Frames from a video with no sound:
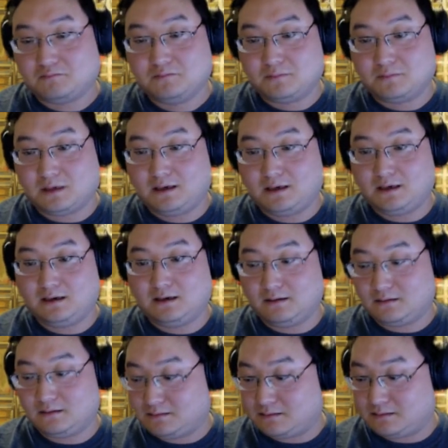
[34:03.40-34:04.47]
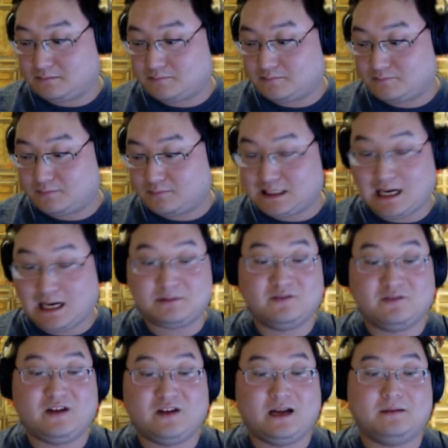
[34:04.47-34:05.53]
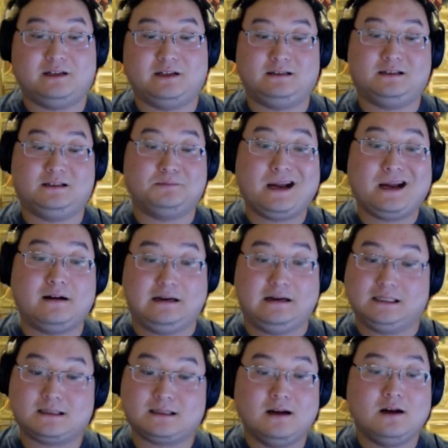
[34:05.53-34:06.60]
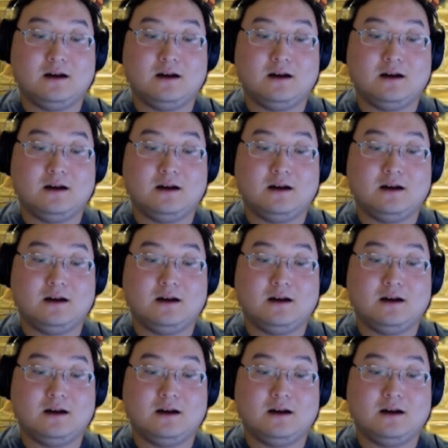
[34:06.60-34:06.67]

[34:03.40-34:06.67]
adoptive family, their parents,